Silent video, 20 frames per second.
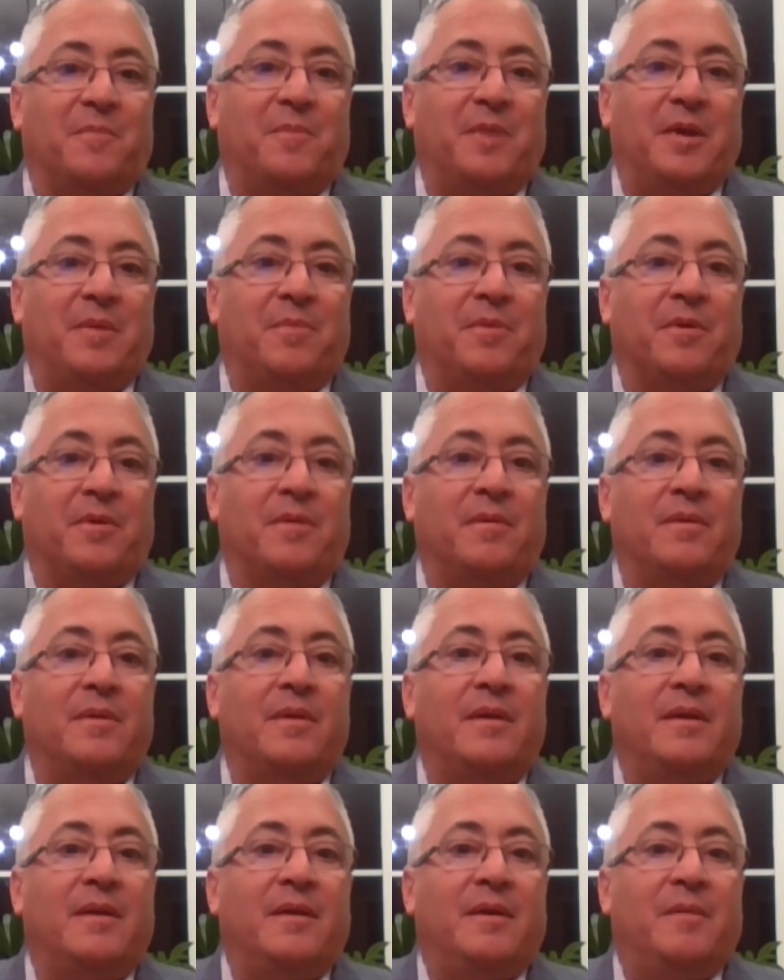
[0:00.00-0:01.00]
for
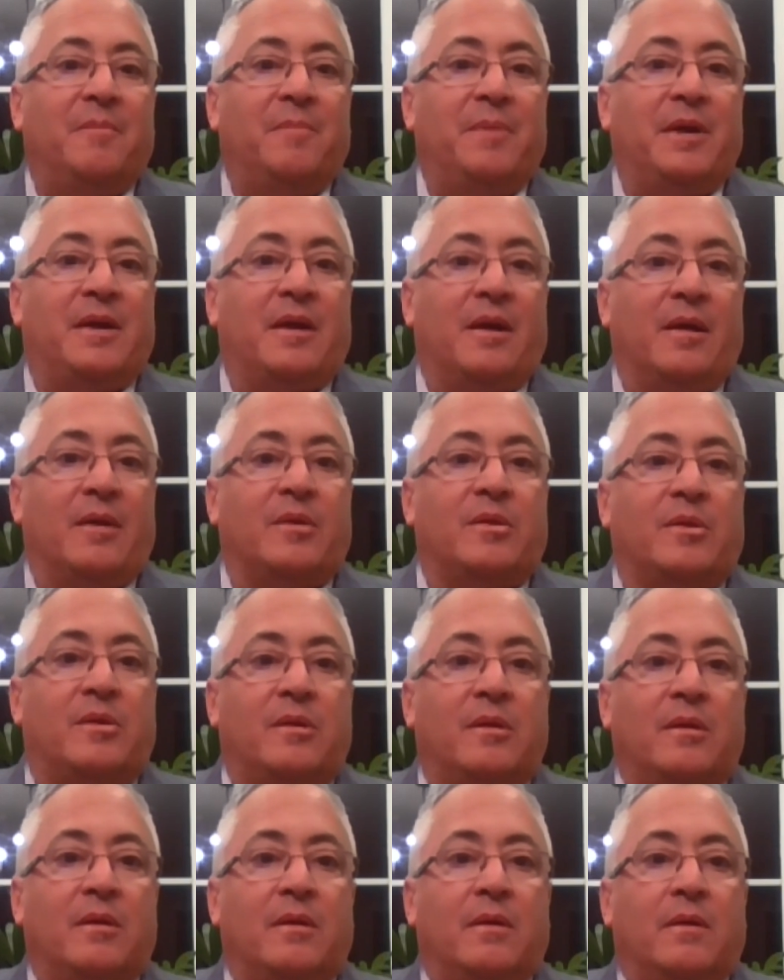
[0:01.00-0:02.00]
people,
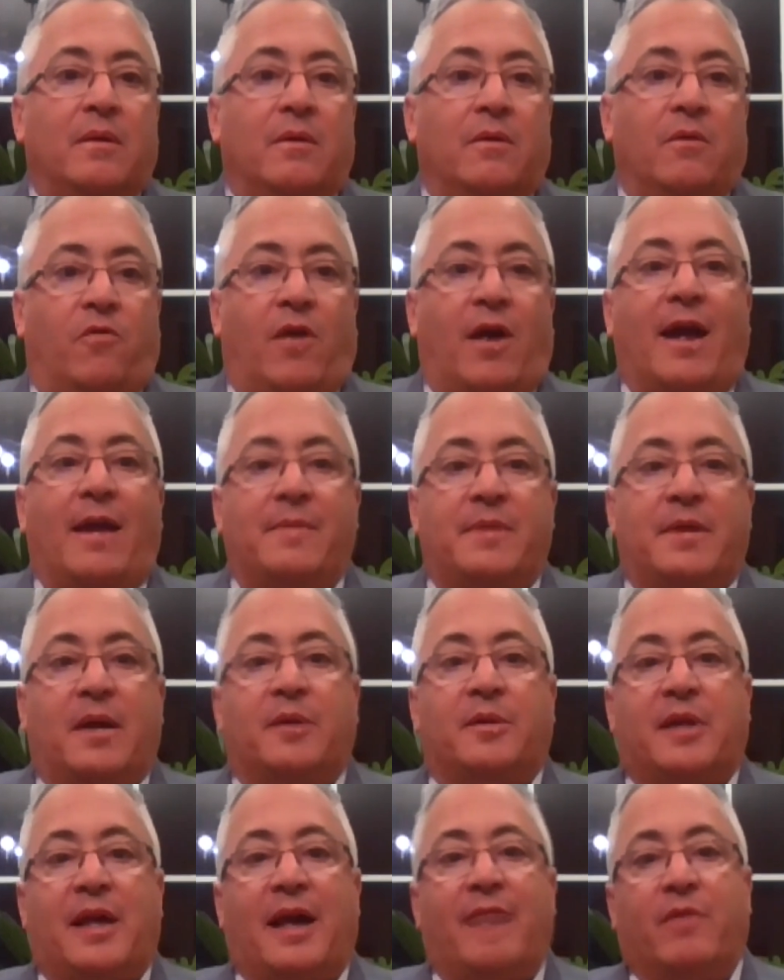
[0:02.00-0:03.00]
because crime
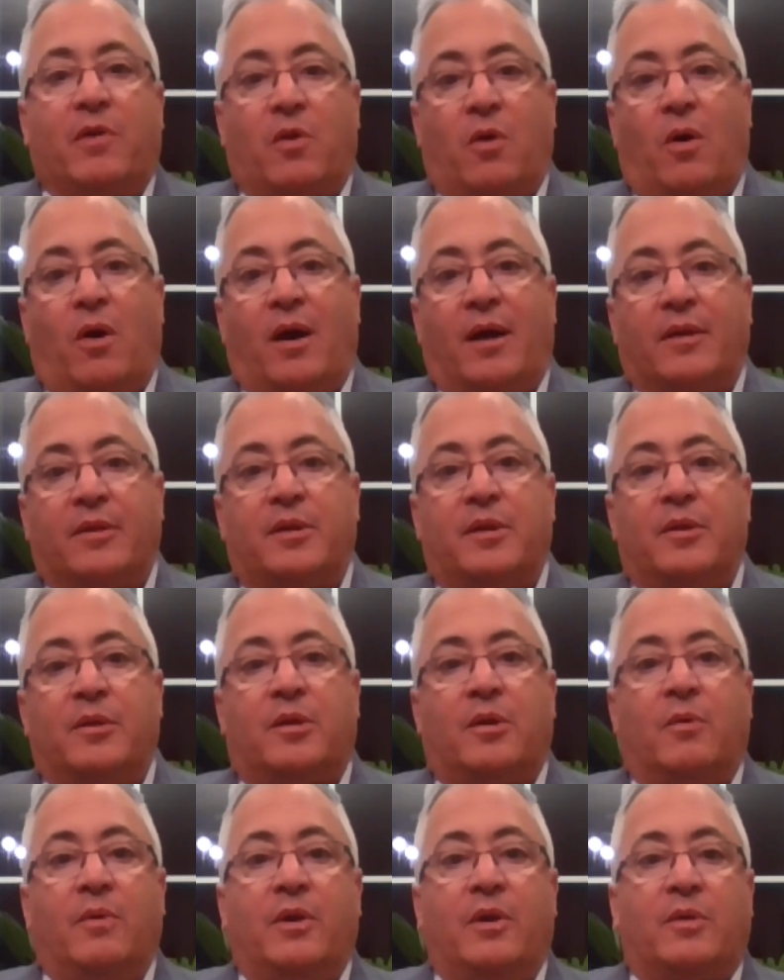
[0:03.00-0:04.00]
does have a cost.
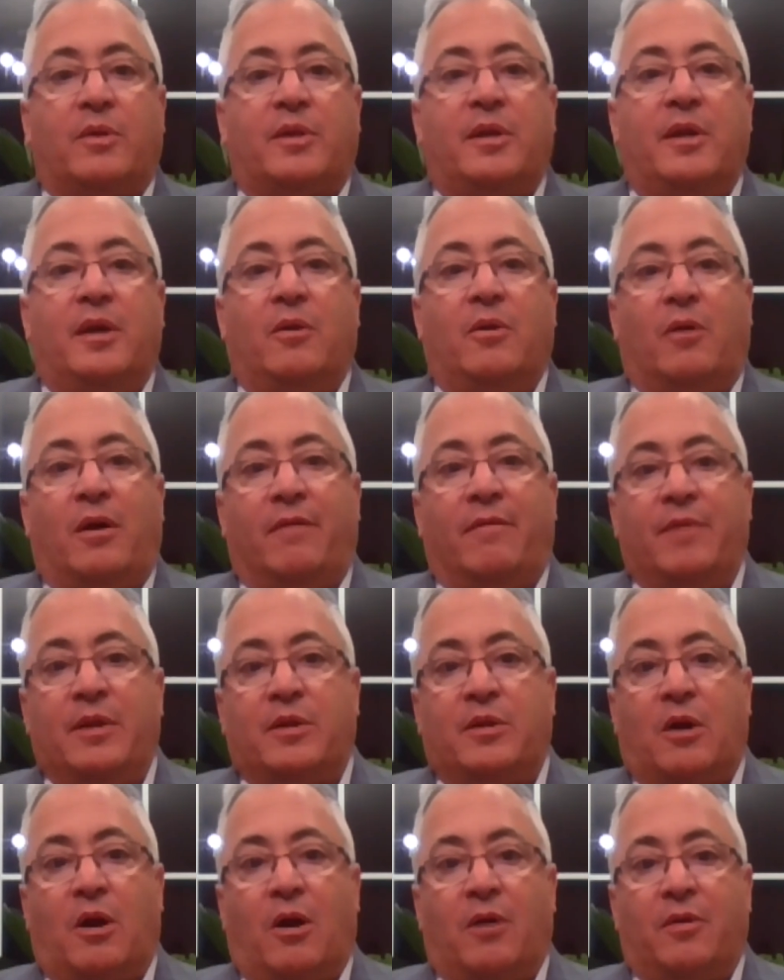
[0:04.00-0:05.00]
And so when you're seeing all
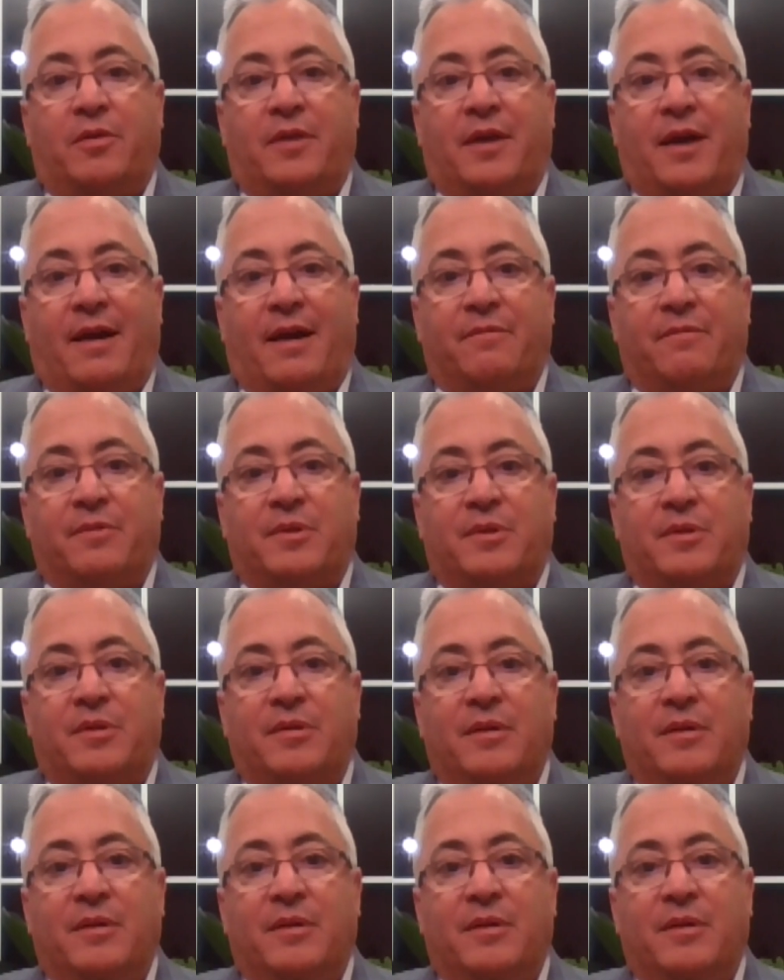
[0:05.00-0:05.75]
these car thefts,